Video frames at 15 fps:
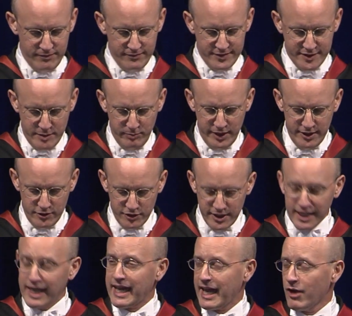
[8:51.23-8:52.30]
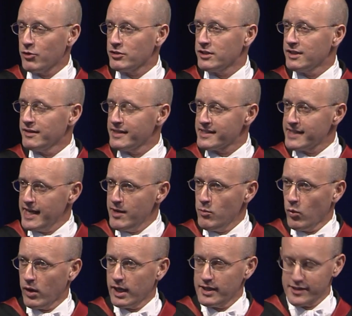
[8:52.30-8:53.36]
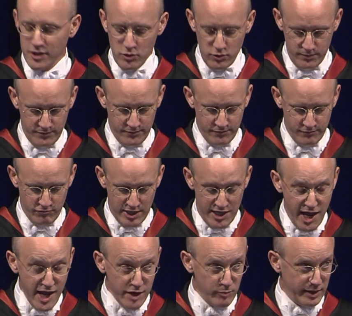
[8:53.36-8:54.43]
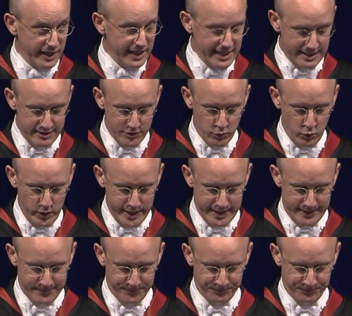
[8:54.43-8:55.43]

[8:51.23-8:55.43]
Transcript: simply not encountered in the same way so reliably elsewhere.